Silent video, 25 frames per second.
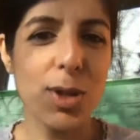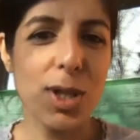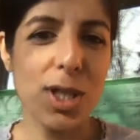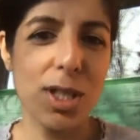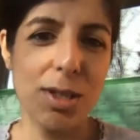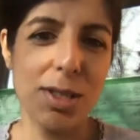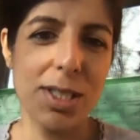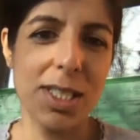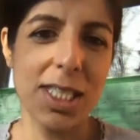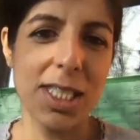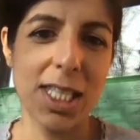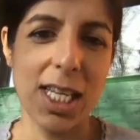with
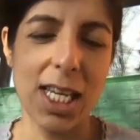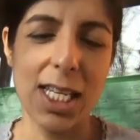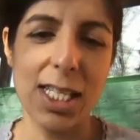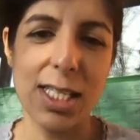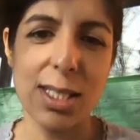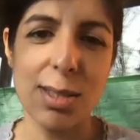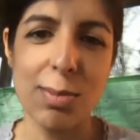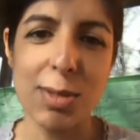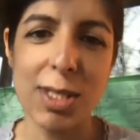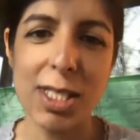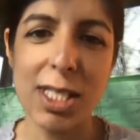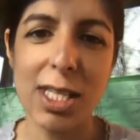you today
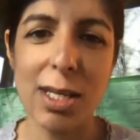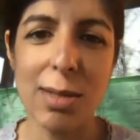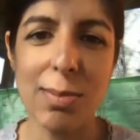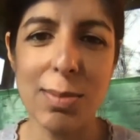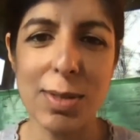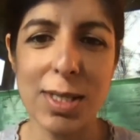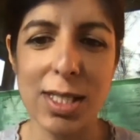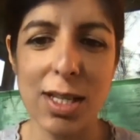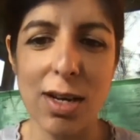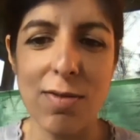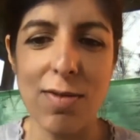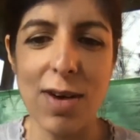some
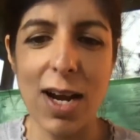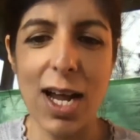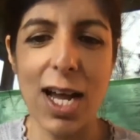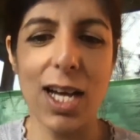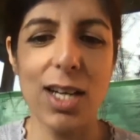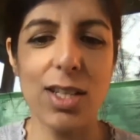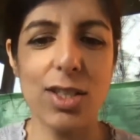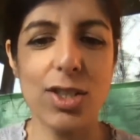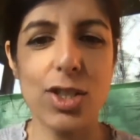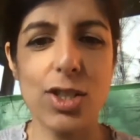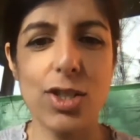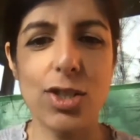tips
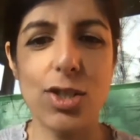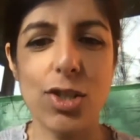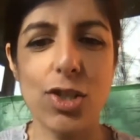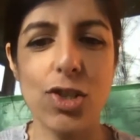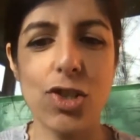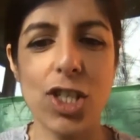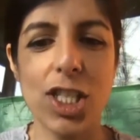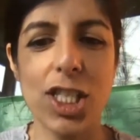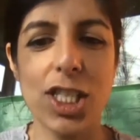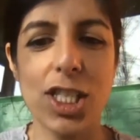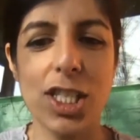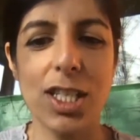around
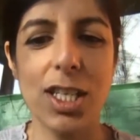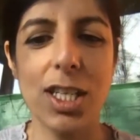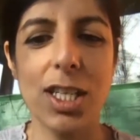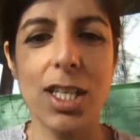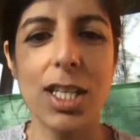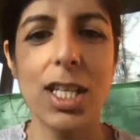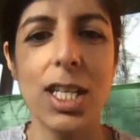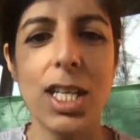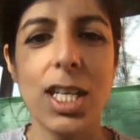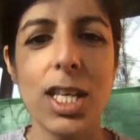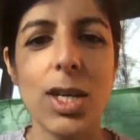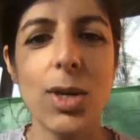nutrition.